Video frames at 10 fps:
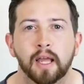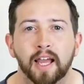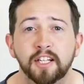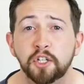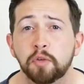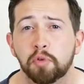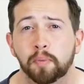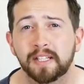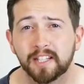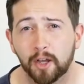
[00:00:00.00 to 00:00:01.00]
As you could
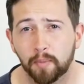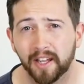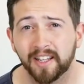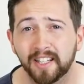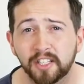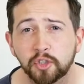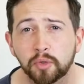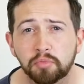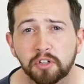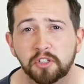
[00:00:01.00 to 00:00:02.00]
probably tell, my initial
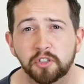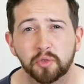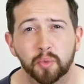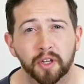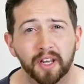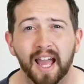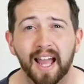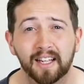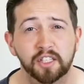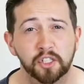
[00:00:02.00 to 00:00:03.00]
impressions weren't
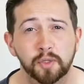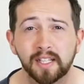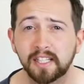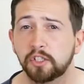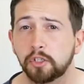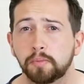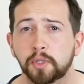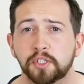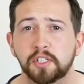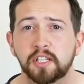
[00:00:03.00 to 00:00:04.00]
actually too
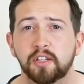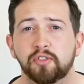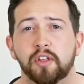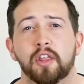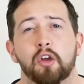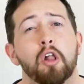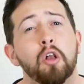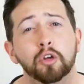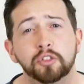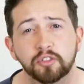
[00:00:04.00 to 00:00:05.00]
positive. There are a
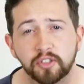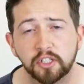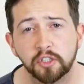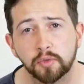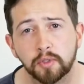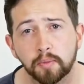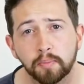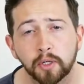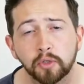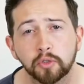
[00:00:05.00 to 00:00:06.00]
lot of issues with the
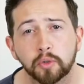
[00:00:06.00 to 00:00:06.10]
build